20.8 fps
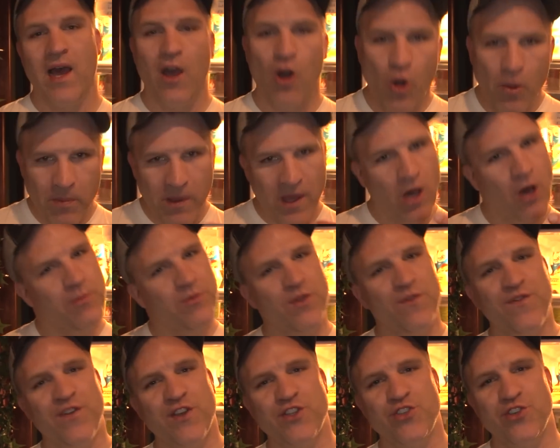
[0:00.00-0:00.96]
I hope I helped you
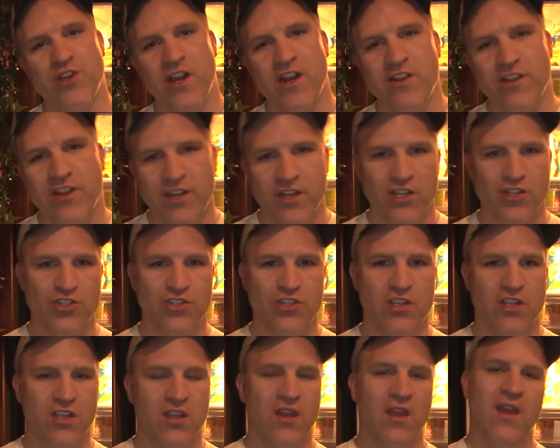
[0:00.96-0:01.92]
fix your air
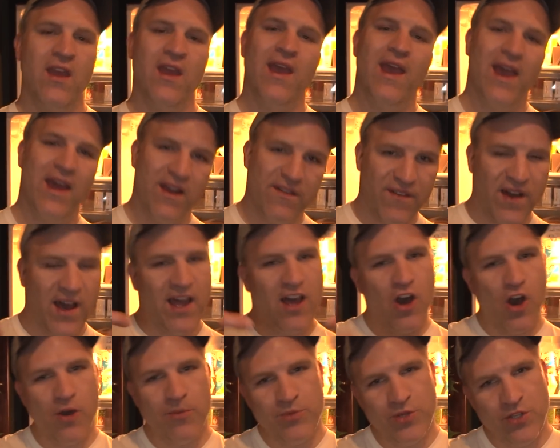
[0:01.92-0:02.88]
conditioning, and if I
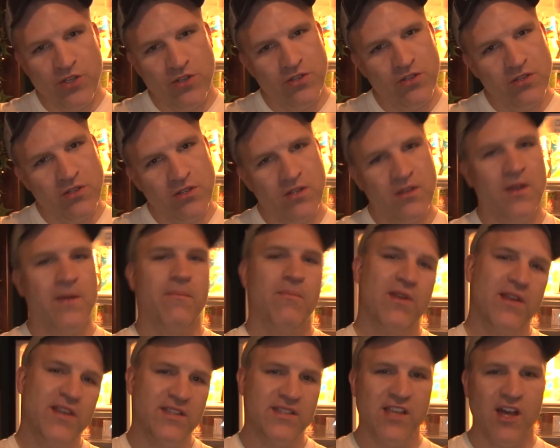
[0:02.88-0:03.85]
helped you,
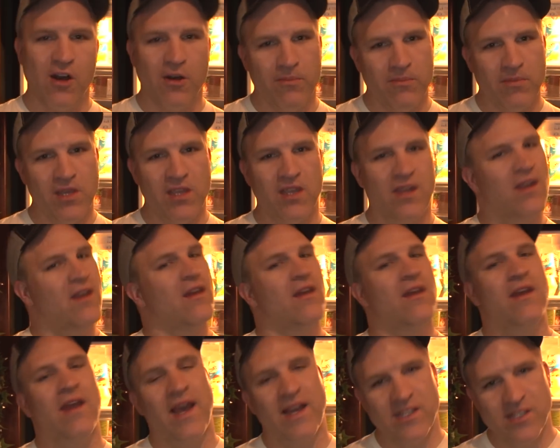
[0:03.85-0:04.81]
please help me
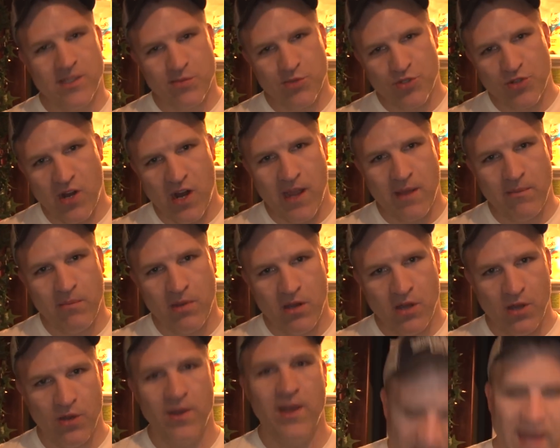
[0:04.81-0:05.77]
and subscribe
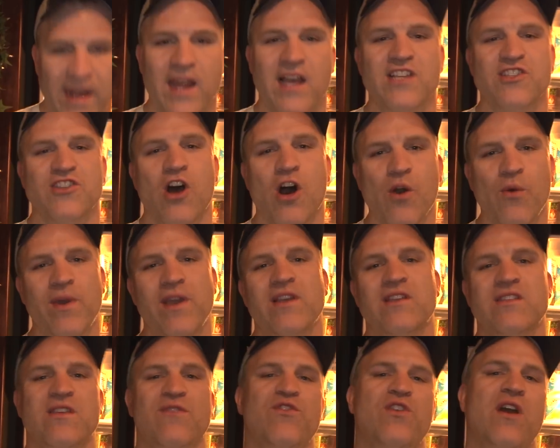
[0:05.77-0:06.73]
below. And as
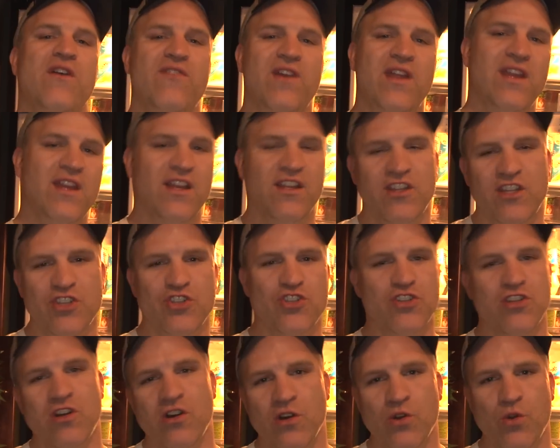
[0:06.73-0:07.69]
always, if you have any
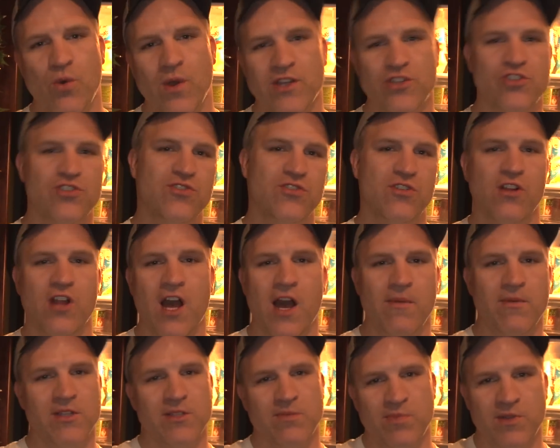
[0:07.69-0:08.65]
additional questions or
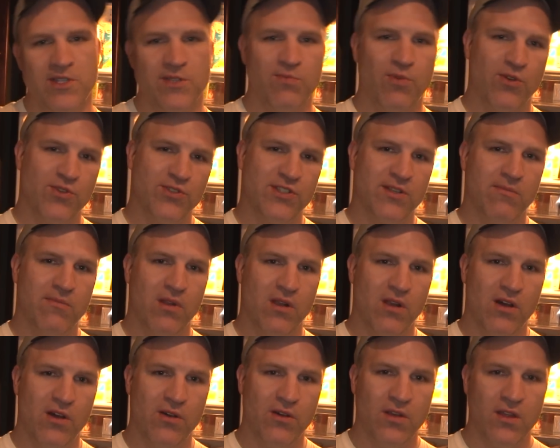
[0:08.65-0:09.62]
comments, please post them
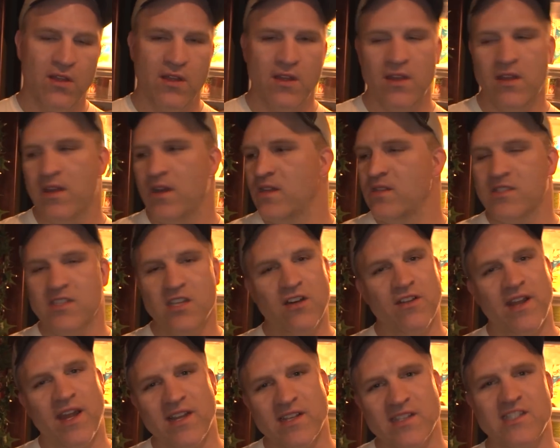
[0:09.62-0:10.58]
below. Until
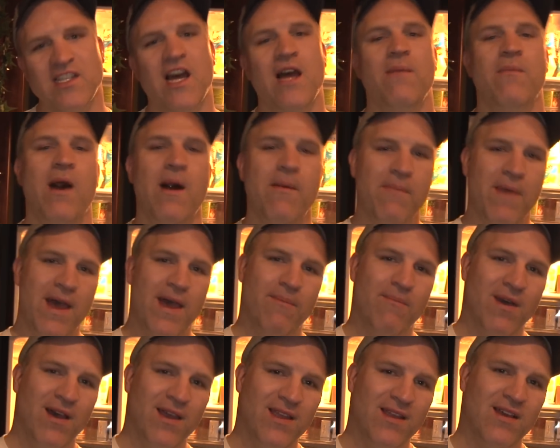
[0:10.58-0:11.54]
next time, I'm Matt
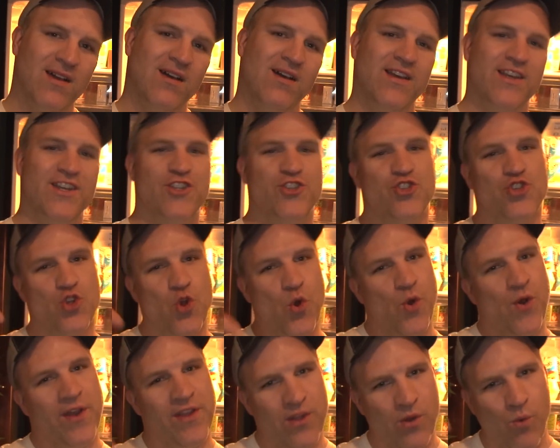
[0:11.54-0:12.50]
Micah.
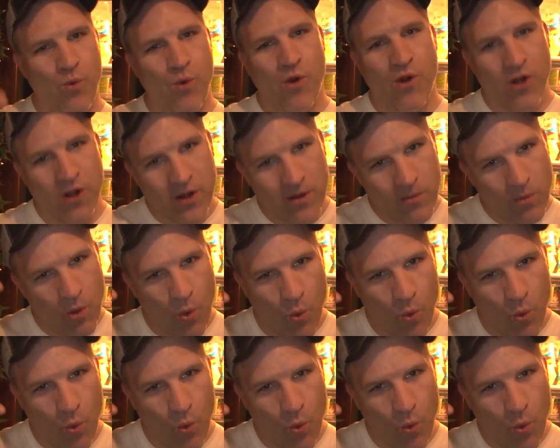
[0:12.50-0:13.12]
Enjoy the warm